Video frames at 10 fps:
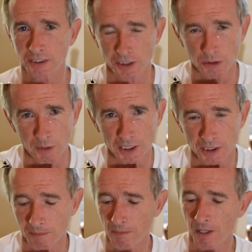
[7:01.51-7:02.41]

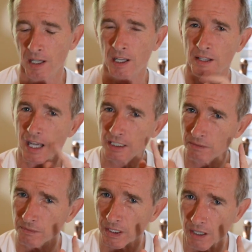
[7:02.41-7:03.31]
situation.
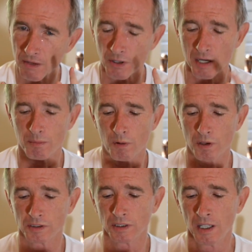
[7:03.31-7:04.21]
That's very, very
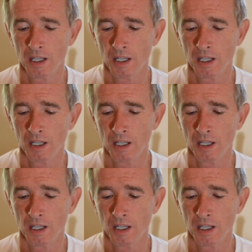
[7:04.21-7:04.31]
important.